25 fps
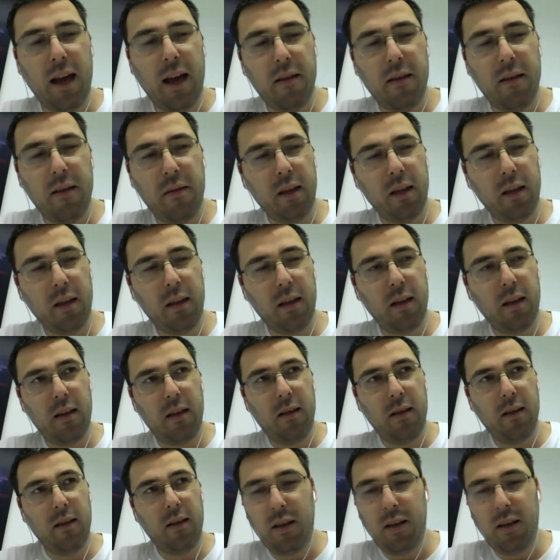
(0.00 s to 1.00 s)
I think that
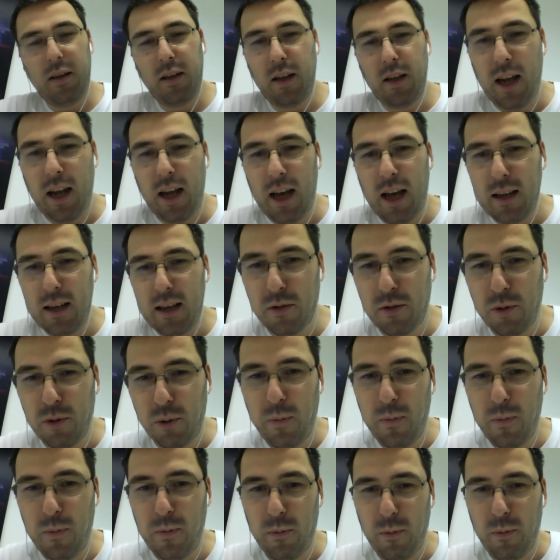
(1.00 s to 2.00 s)
in the last
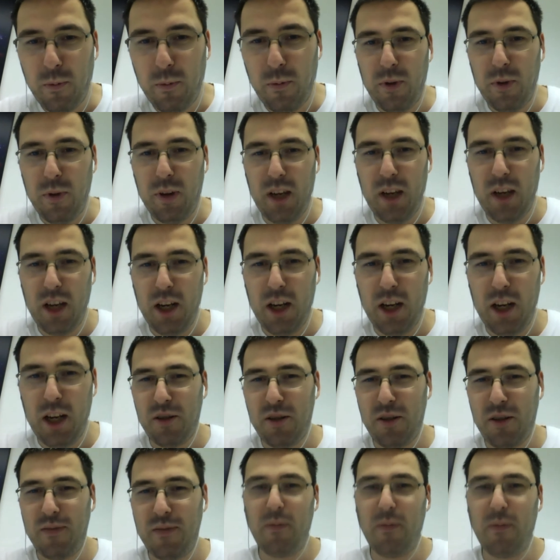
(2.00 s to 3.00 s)
2 years
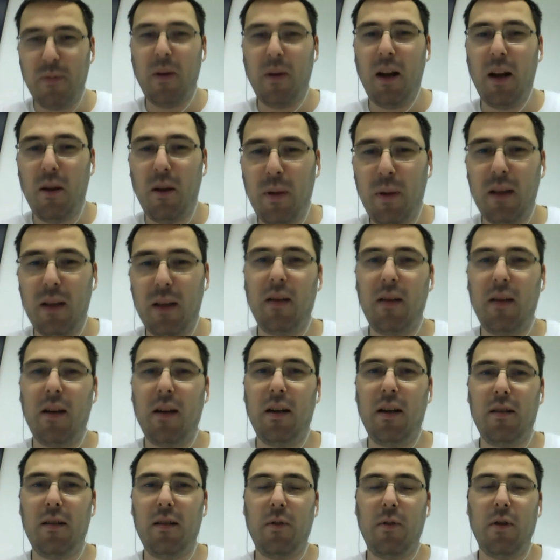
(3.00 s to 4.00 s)
of development,
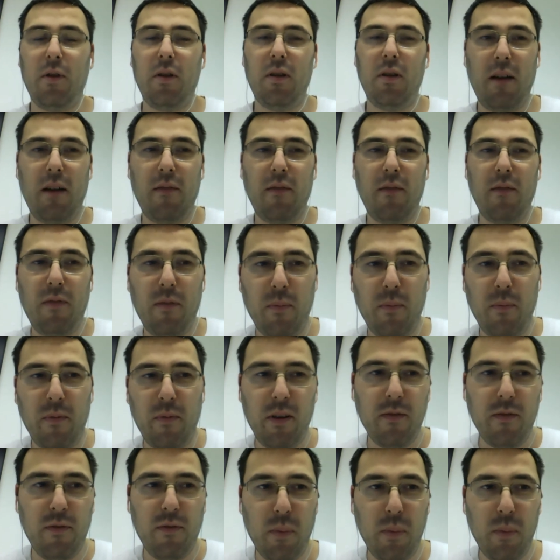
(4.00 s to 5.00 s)
was enough
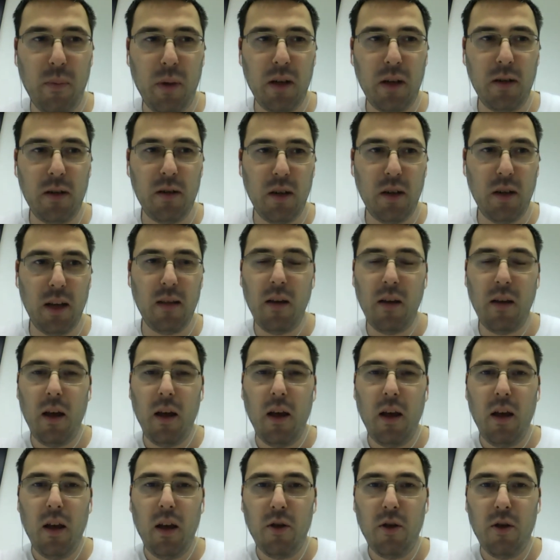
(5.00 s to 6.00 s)
information that
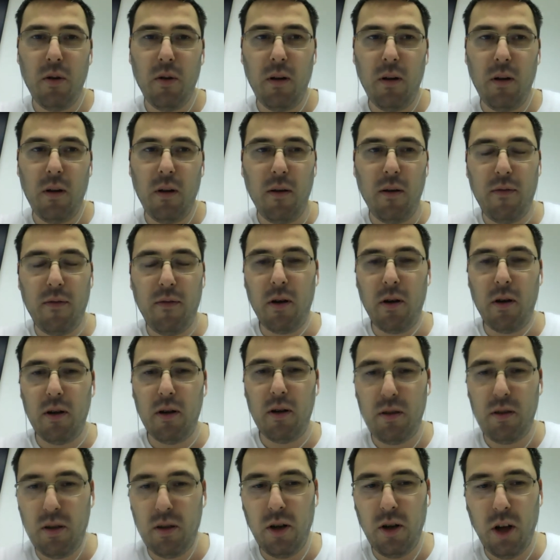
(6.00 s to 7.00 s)
we will, of
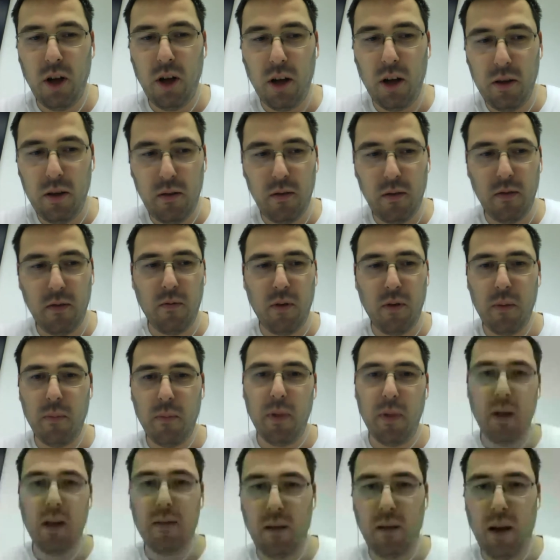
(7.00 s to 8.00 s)
course, not
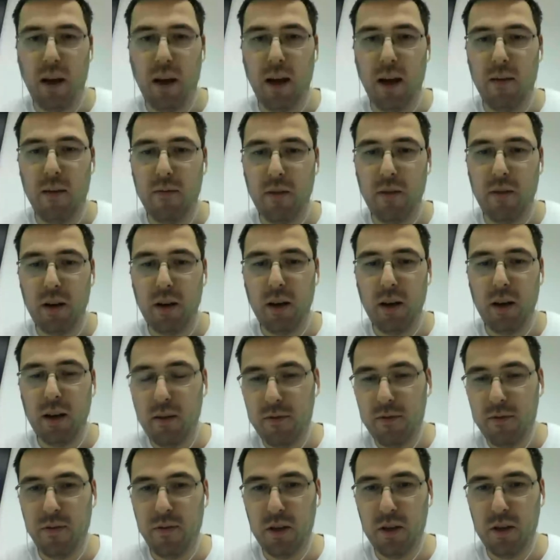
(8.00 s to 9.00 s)
rebuild every
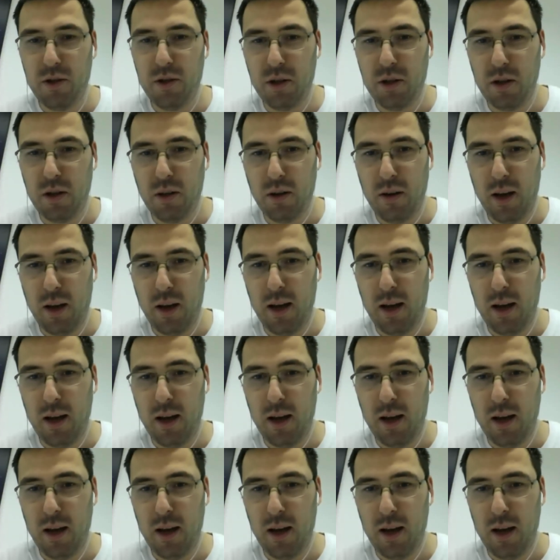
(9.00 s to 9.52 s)
feature.